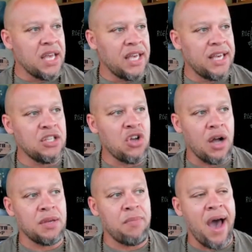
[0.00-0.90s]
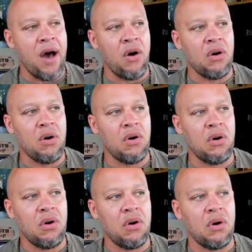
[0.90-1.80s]
He talked about
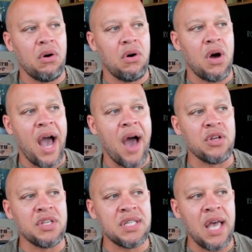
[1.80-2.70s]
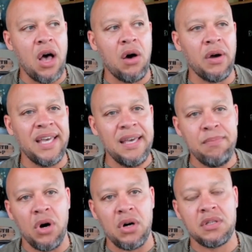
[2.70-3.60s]
how to sell
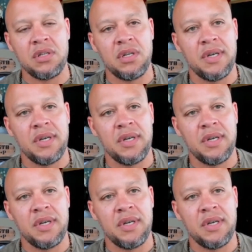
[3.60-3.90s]
ebooks.